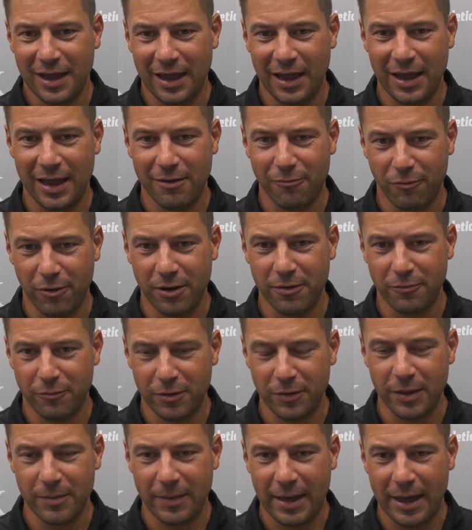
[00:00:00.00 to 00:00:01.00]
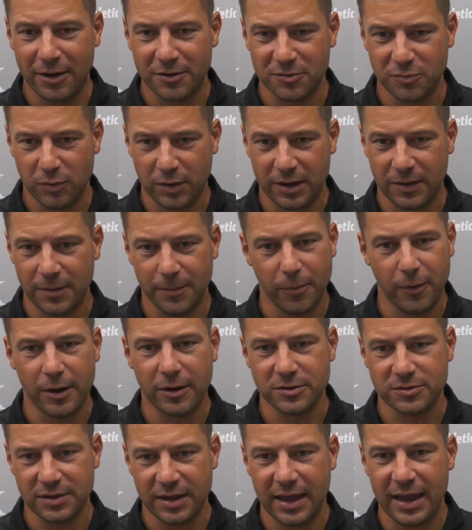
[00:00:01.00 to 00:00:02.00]
And what really matters is what can the
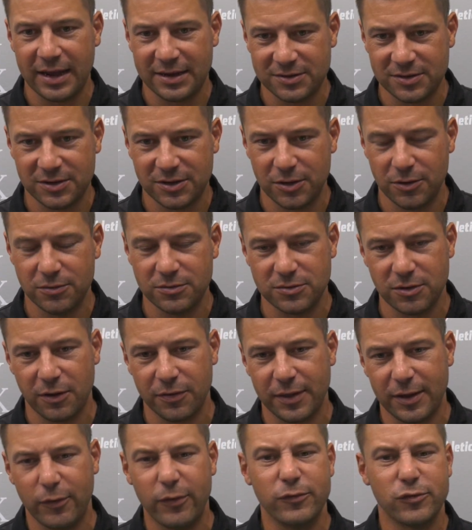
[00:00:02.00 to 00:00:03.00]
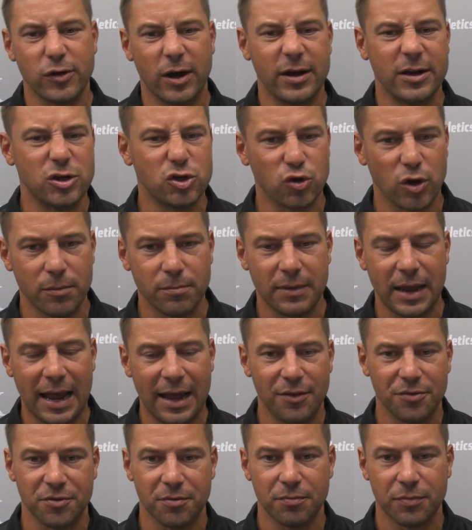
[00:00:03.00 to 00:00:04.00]
players execute. So I think we've tried to trim
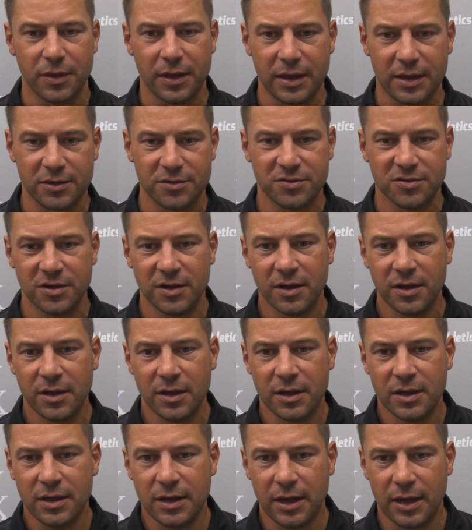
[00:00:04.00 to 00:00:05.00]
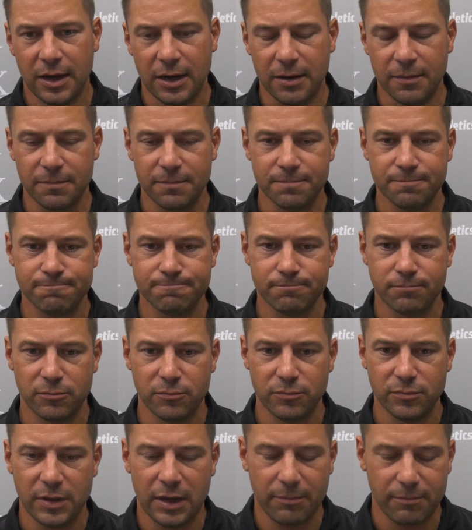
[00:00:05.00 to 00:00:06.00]
down some things and
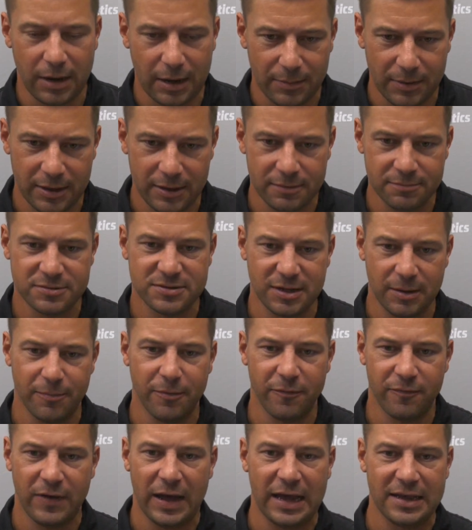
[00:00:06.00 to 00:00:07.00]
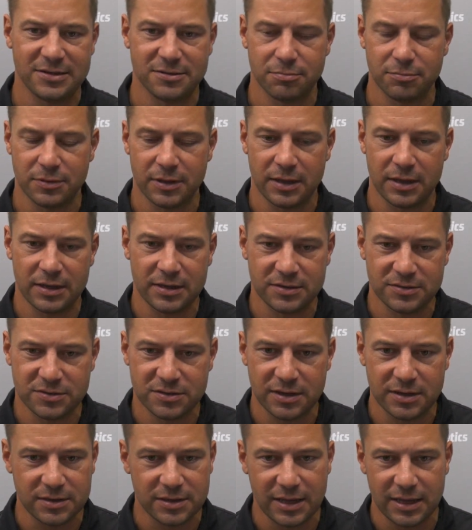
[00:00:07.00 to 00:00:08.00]
maybe simplify some things
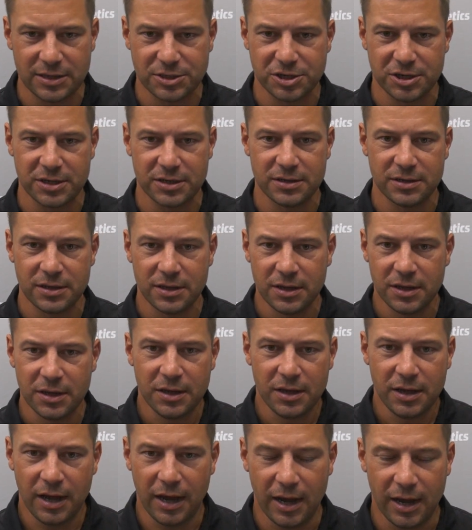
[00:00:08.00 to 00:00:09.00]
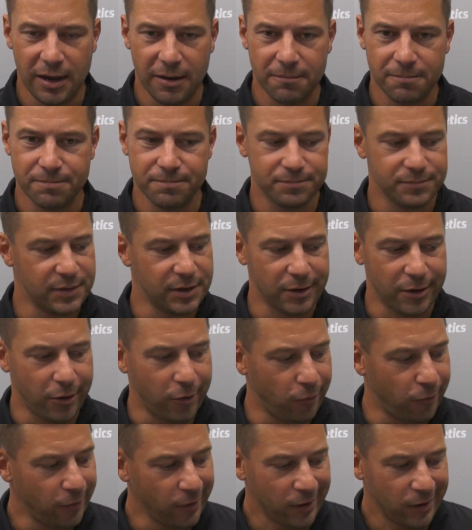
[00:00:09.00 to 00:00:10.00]
in teaching. You
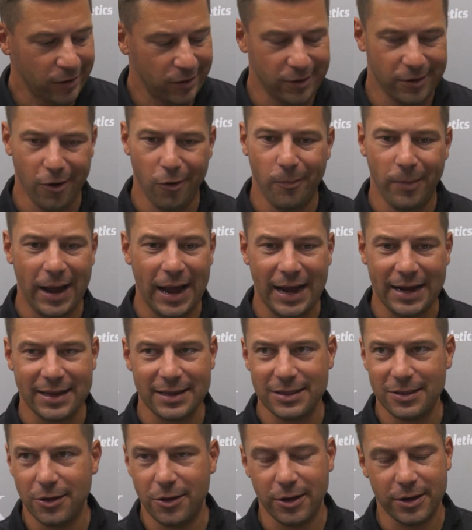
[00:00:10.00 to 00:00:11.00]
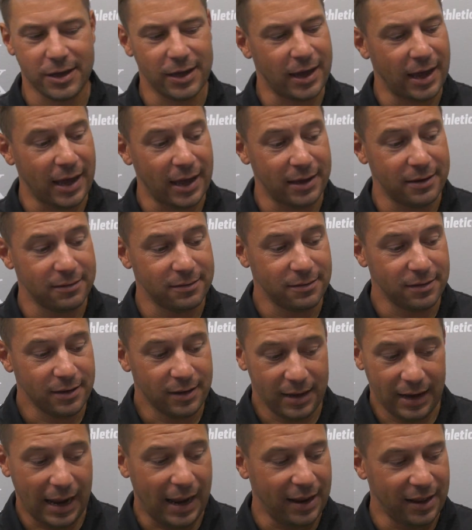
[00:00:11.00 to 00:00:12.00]
know, you go back and look at
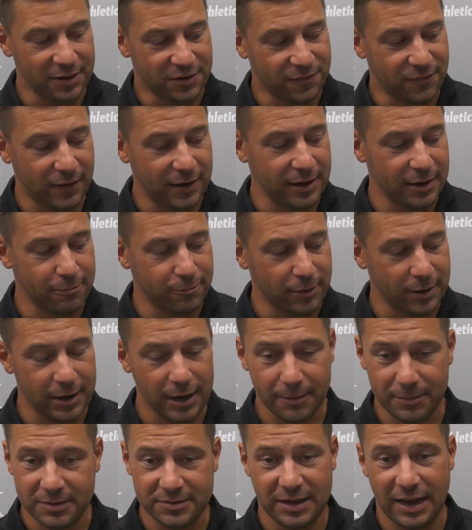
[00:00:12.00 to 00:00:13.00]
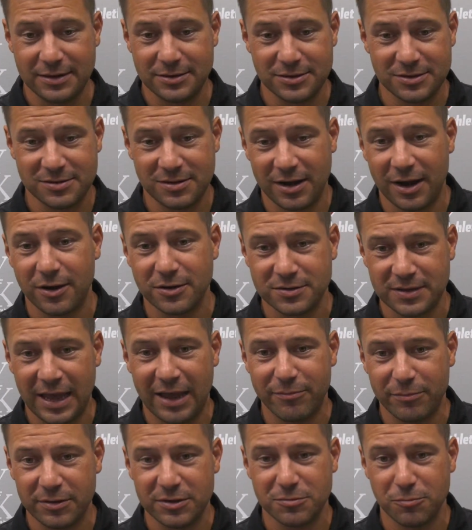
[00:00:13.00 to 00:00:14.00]
and it's funny you bring it up because I just in our
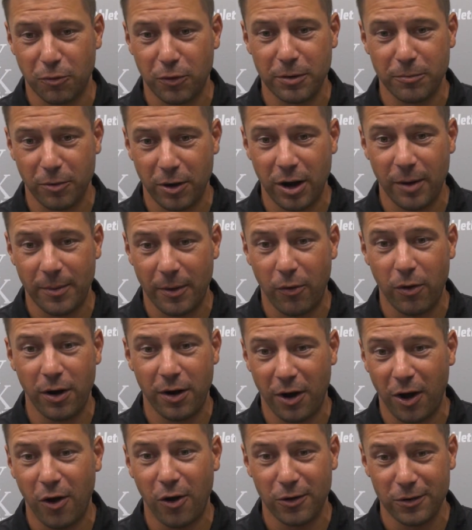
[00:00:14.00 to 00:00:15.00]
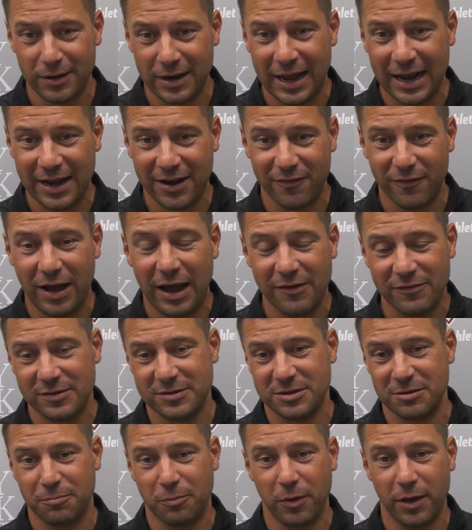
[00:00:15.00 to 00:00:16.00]
staff meeting this morning brought up I wanted all our negative
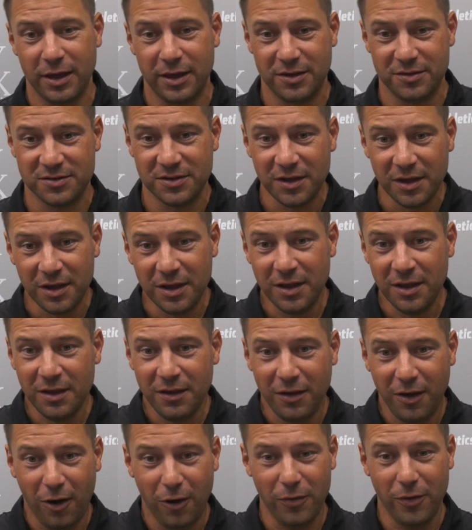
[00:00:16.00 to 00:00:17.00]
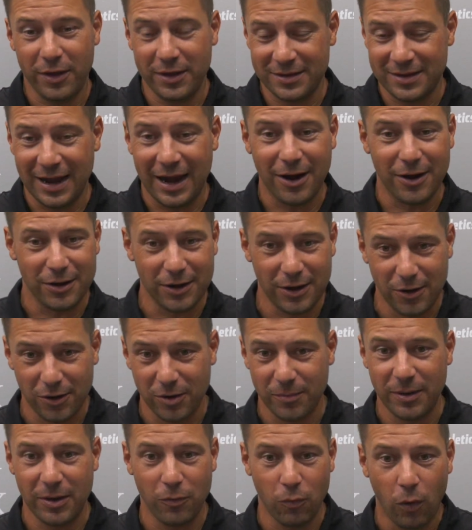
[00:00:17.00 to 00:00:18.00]
offensive plays on the entire year
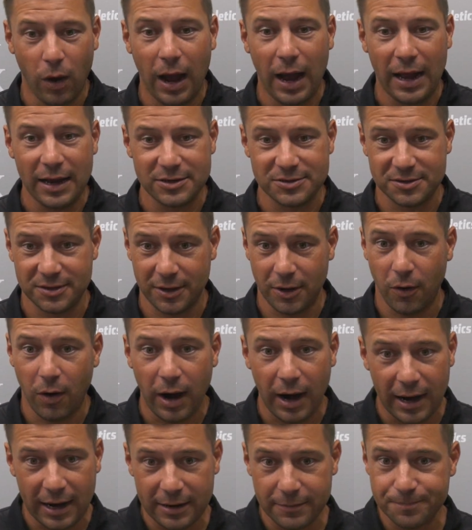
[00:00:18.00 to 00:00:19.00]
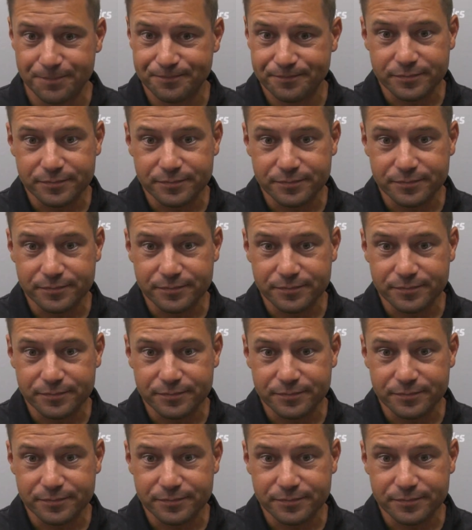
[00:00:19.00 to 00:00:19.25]
to be watched and go, all right,